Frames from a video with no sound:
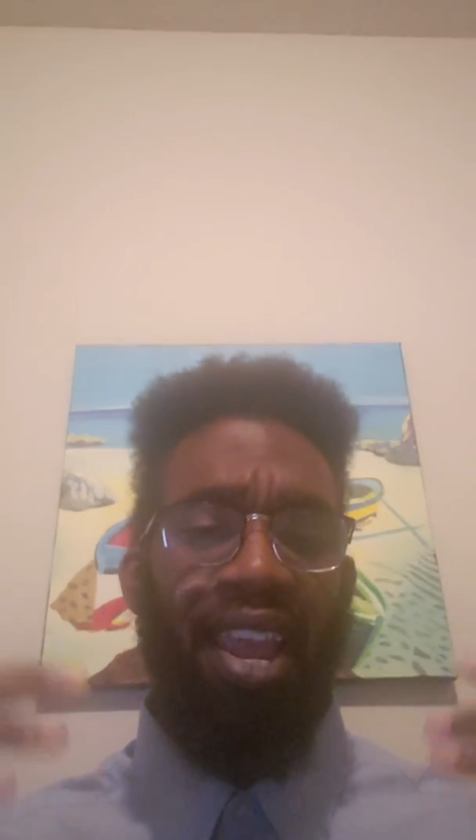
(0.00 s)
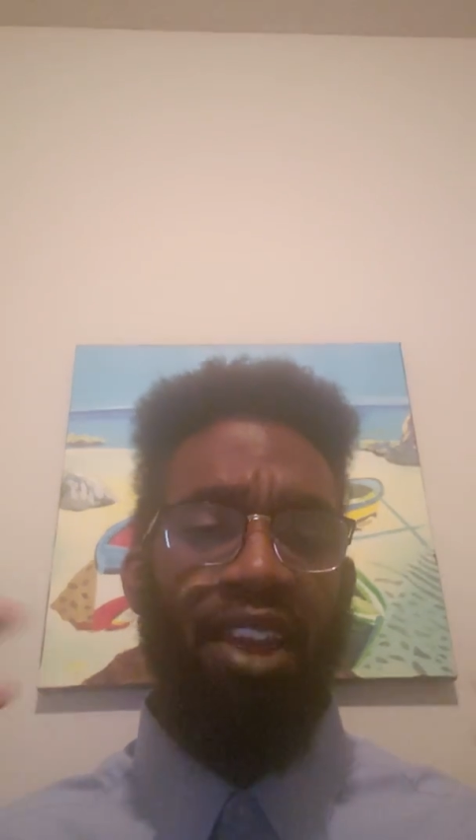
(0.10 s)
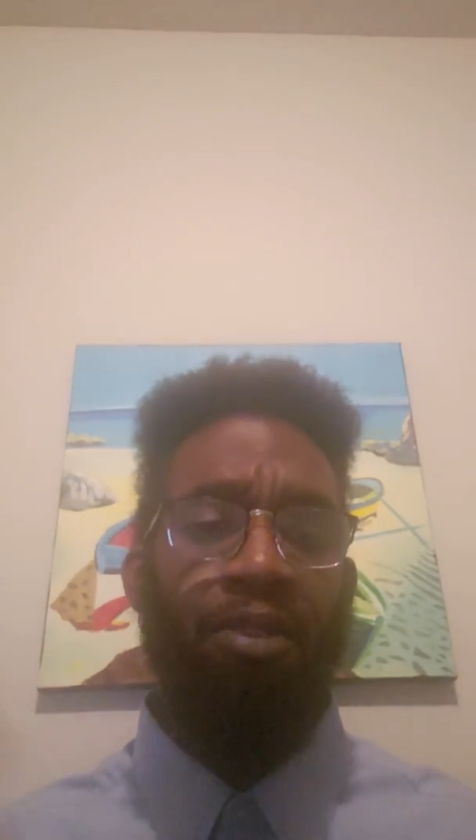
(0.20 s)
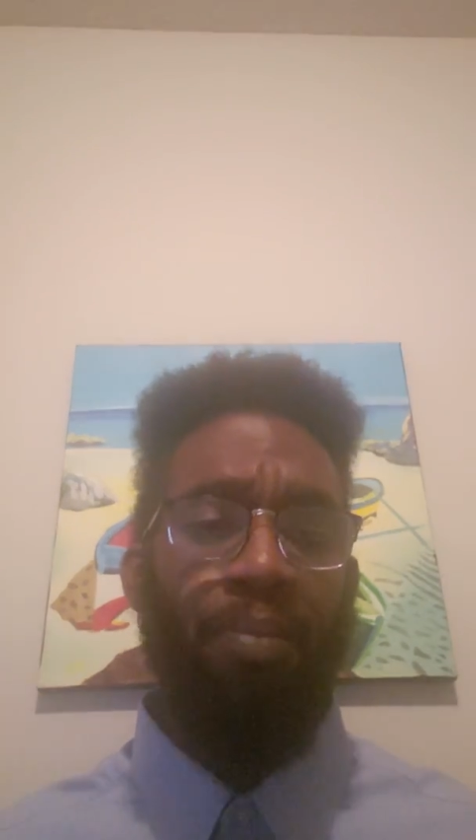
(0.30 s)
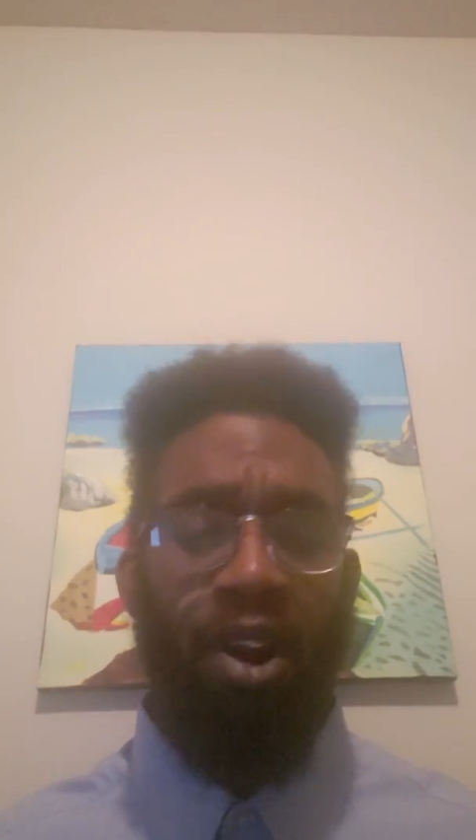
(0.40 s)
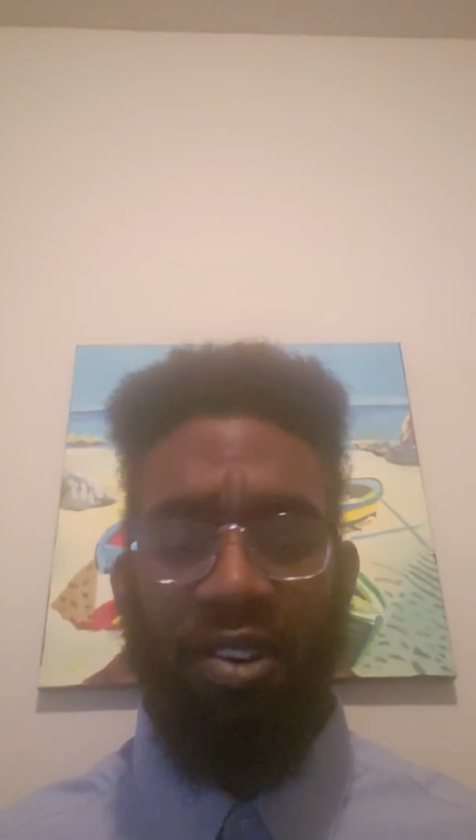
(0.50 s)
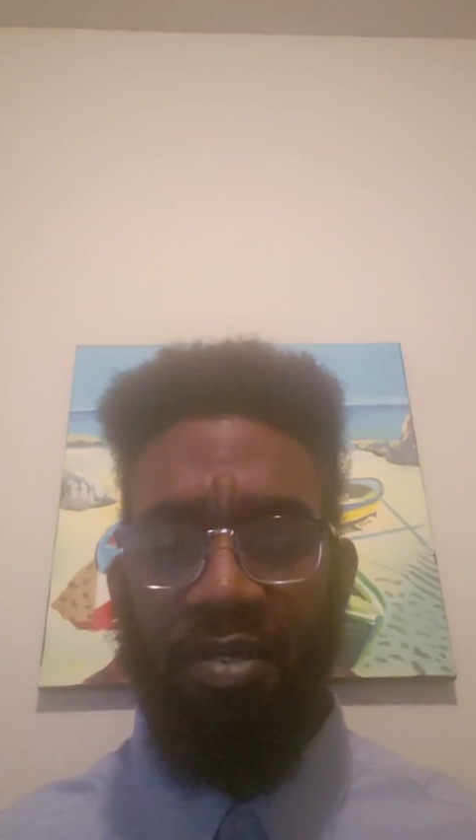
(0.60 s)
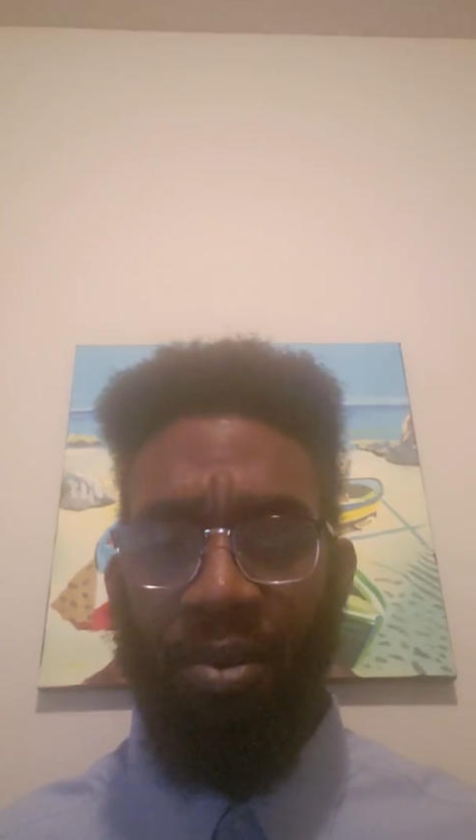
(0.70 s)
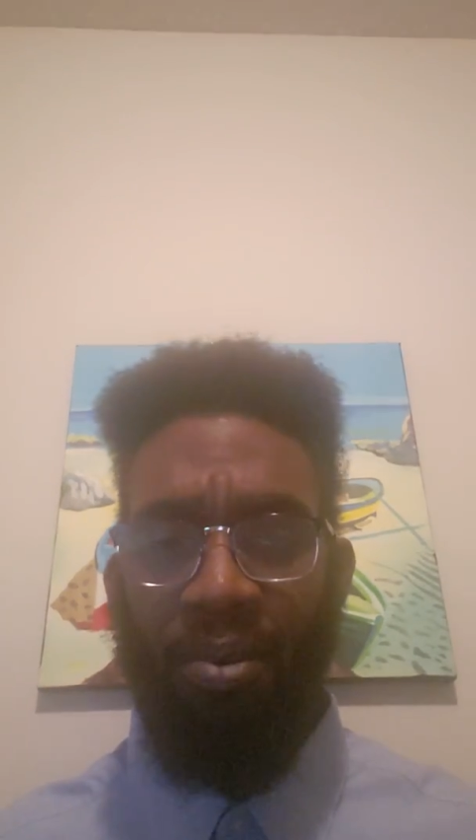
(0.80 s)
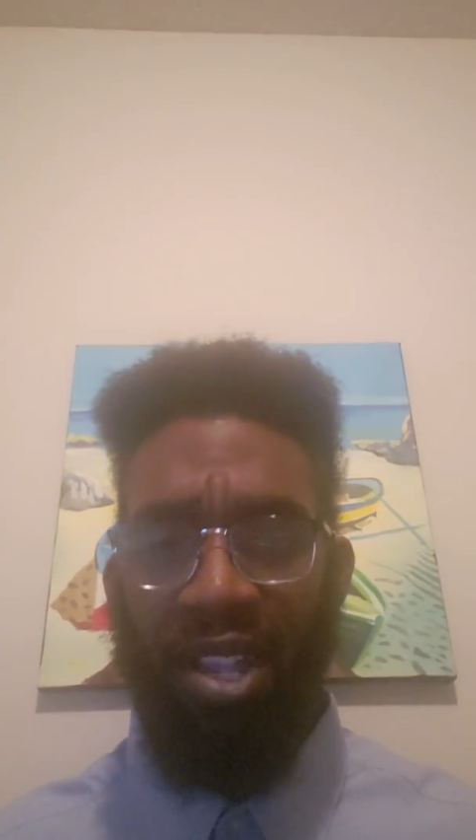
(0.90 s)
header part
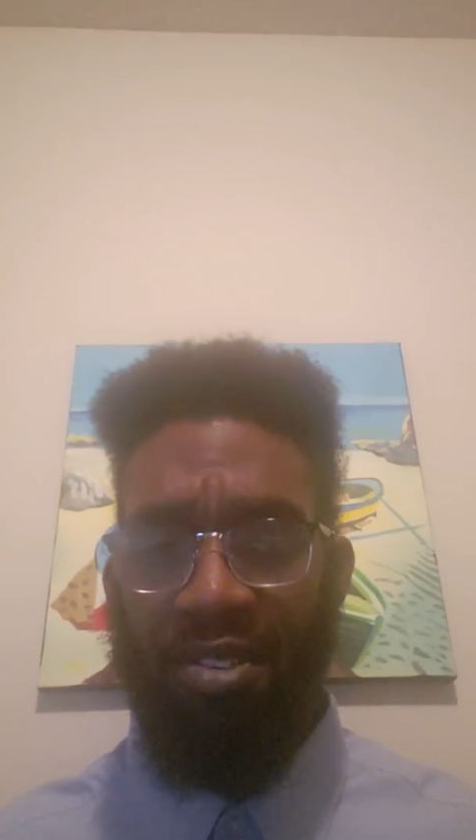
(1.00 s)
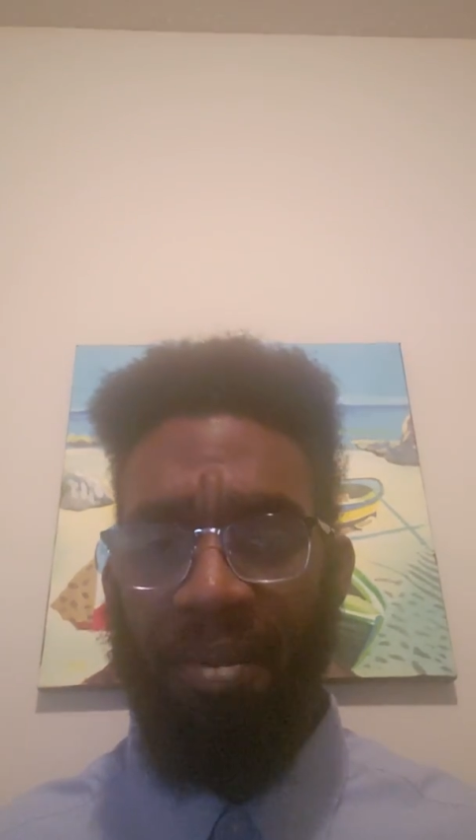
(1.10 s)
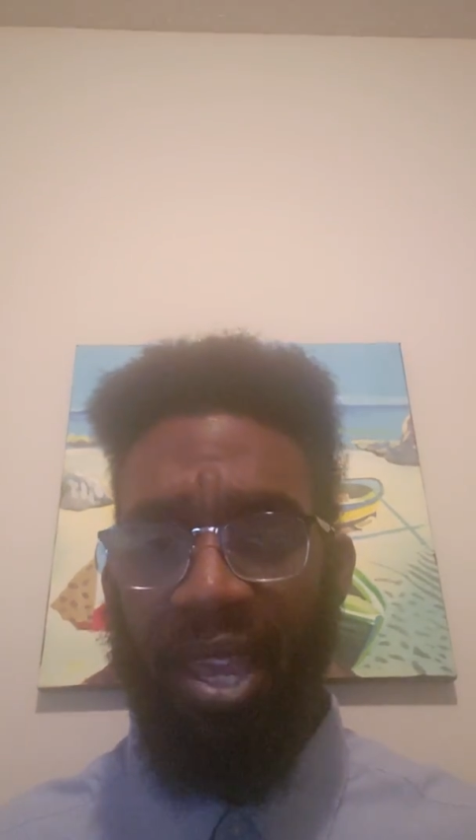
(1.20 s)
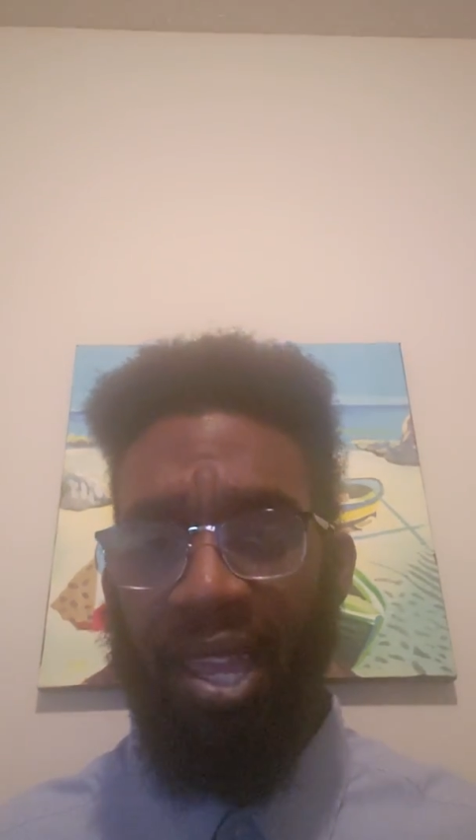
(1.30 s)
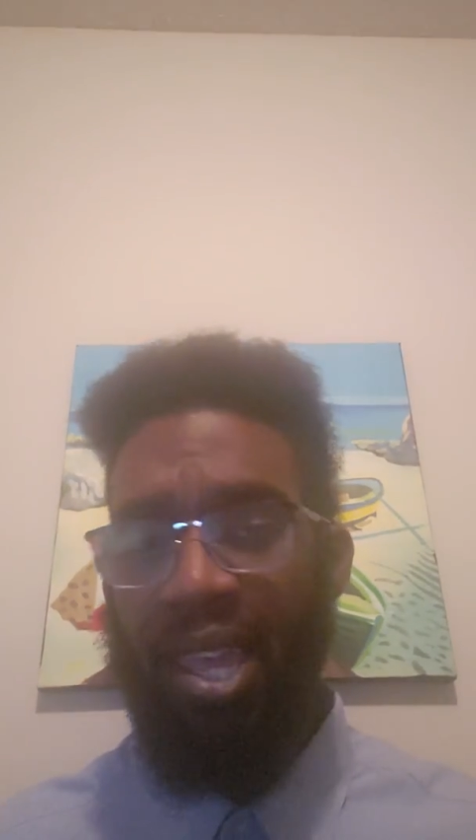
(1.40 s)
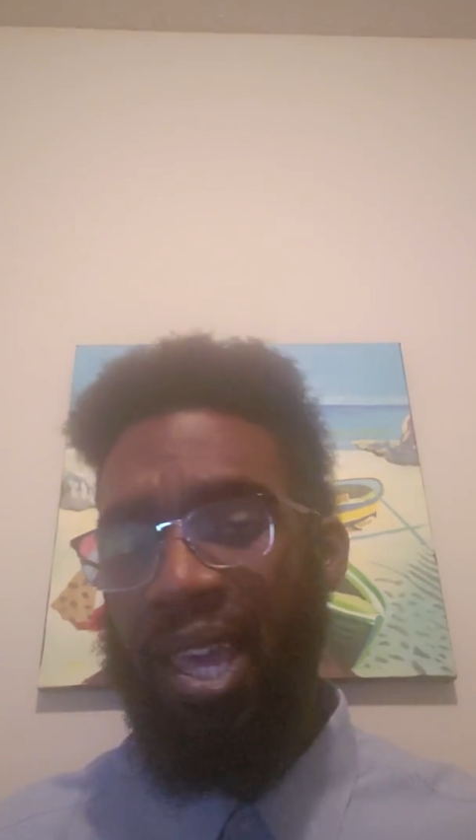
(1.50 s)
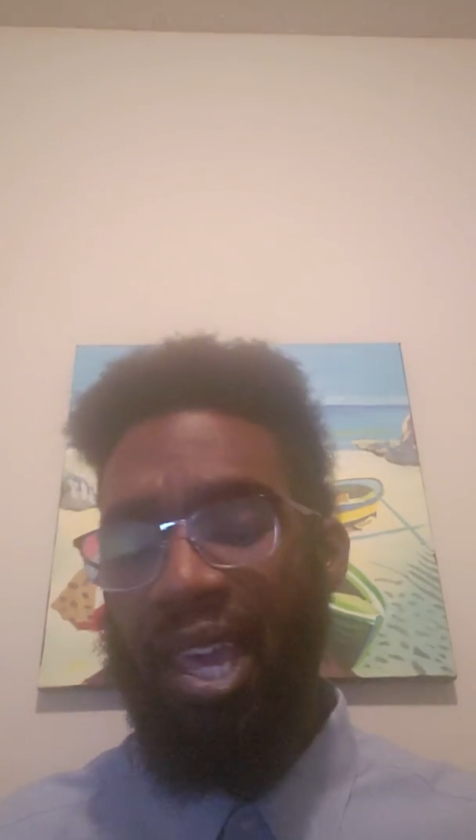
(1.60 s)
of the resume.